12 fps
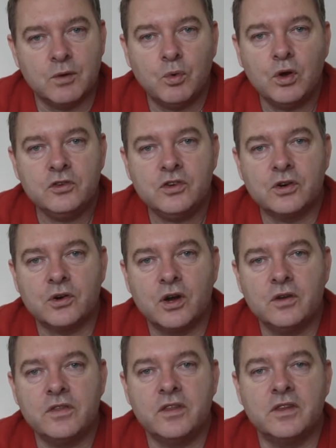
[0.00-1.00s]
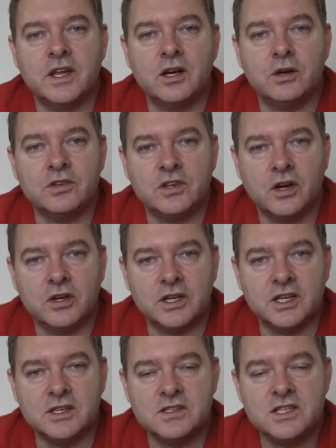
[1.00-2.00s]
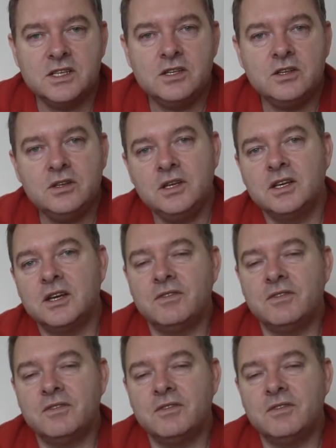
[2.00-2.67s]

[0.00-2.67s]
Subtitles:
there was growth, then I was going to continue.